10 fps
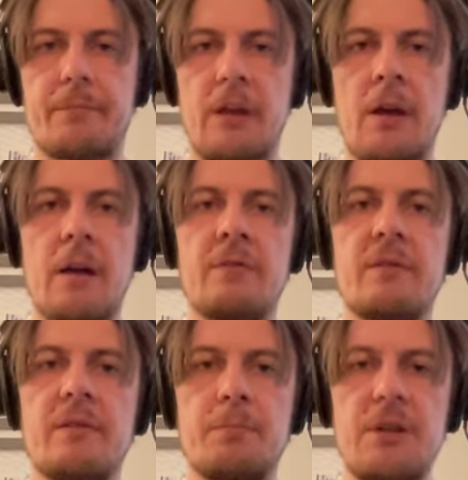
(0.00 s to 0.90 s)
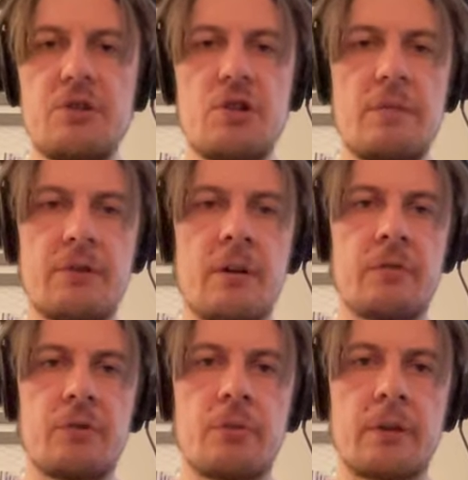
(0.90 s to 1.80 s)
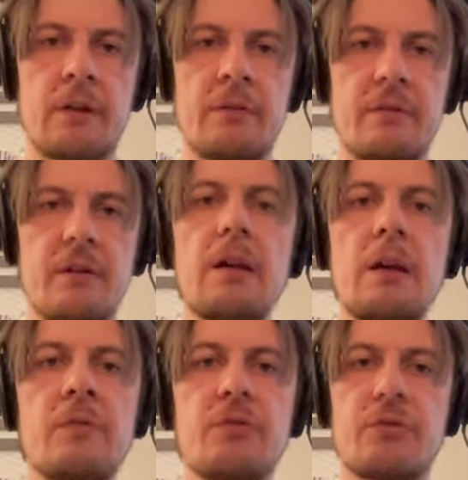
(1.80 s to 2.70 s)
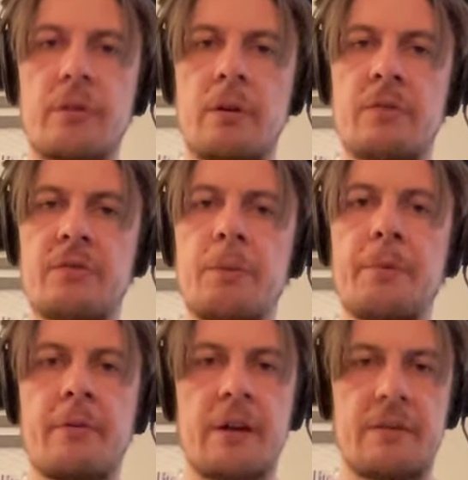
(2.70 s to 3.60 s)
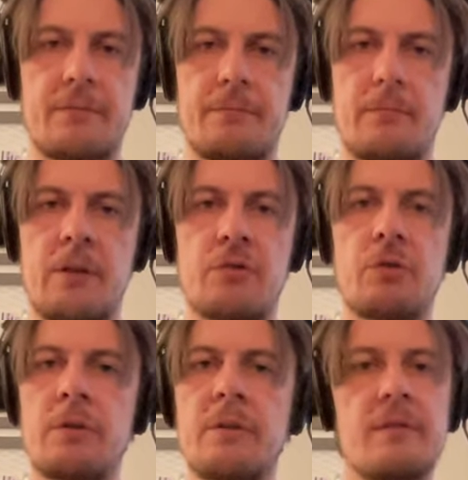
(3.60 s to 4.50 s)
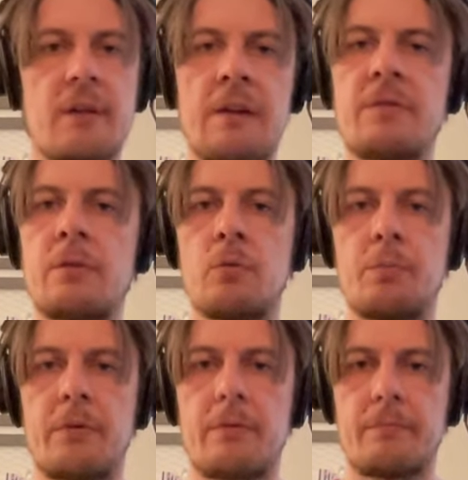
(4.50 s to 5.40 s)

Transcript: Yeah, and this pitch shifter, as you can see, it's uh, separate. It's not inside the looper.